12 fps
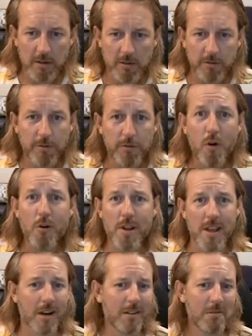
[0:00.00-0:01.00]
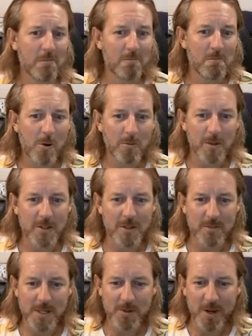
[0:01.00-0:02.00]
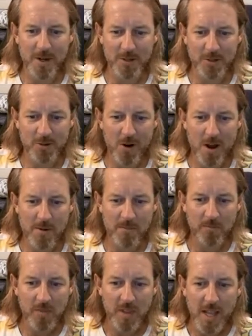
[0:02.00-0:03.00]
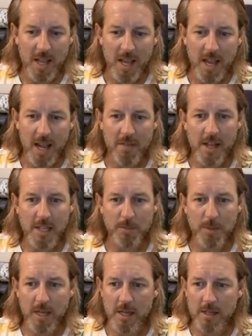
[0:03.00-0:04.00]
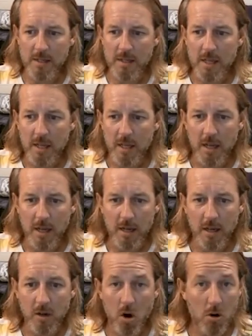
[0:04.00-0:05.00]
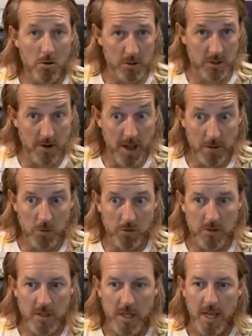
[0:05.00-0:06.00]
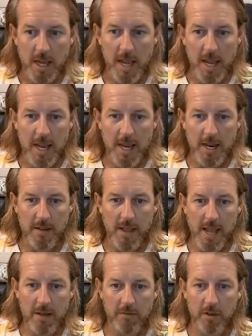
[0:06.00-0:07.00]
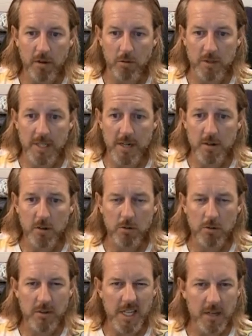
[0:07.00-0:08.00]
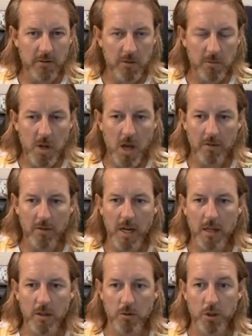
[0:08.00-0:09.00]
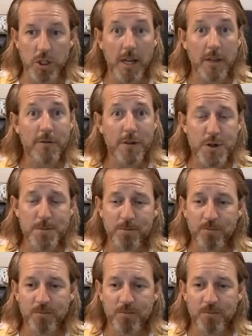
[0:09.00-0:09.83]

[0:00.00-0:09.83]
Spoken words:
furrier, probably is the best way to describe it. And that's because corals are animals, and they have little tentacles. Think of them kind of like a little jellyfish.